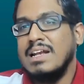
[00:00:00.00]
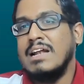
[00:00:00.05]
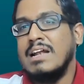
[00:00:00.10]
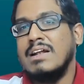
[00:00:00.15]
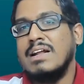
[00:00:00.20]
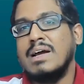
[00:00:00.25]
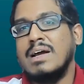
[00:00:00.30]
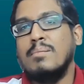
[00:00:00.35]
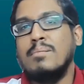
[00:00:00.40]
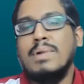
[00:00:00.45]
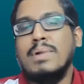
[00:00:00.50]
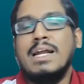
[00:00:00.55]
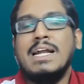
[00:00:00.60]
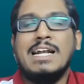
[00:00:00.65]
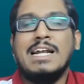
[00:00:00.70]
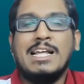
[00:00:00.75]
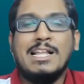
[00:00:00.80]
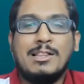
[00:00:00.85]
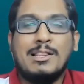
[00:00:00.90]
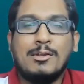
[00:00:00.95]
It'll
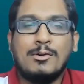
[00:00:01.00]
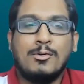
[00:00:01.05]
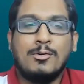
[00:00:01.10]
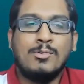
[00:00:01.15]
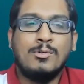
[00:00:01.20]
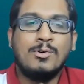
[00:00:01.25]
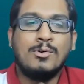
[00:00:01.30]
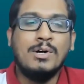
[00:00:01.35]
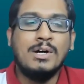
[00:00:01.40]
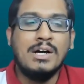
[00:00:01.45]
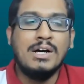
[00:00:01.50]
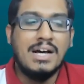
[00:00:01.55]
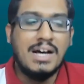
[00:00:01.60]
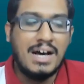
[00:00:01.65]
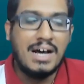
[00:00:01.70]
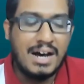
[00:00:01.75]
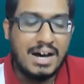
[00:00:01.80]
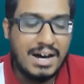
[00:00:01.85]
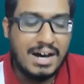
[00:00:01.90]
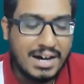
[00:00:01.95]
completely throw
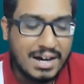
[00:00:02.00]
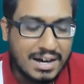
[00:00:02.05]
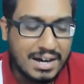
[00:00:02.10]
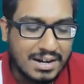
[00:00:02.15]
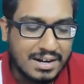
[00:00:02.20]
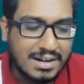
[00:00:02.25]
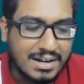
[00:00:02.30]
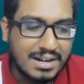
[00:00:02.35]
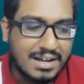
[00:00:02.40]
our,